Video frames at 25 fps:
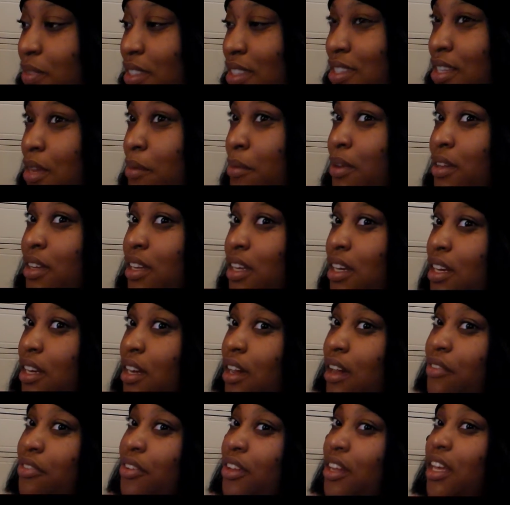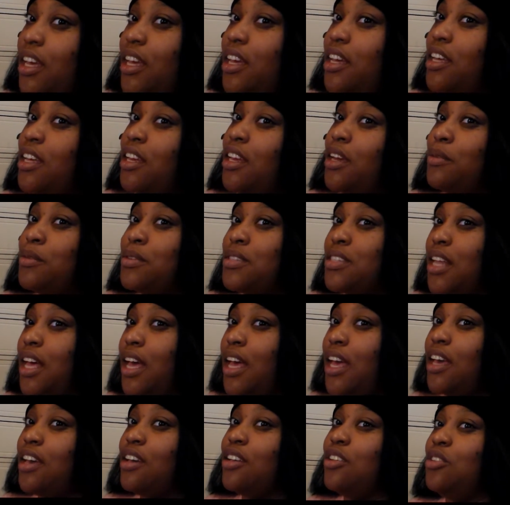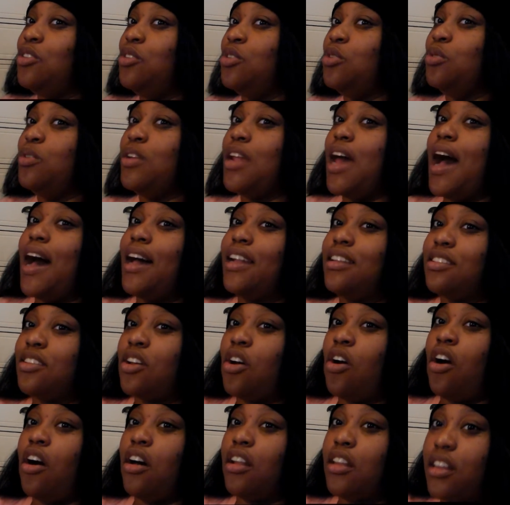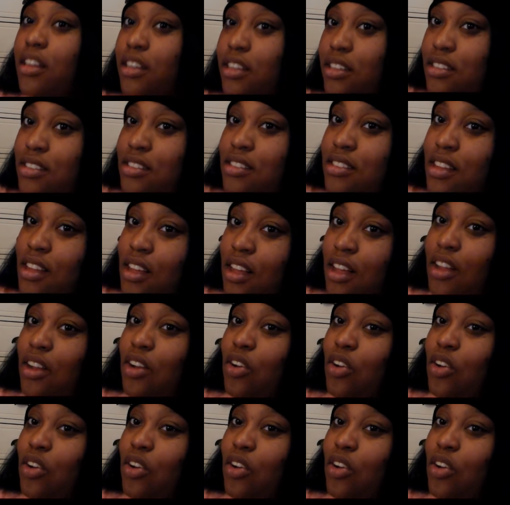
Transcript: Except Illionaire. I feel like Illionaire was like, do not call us,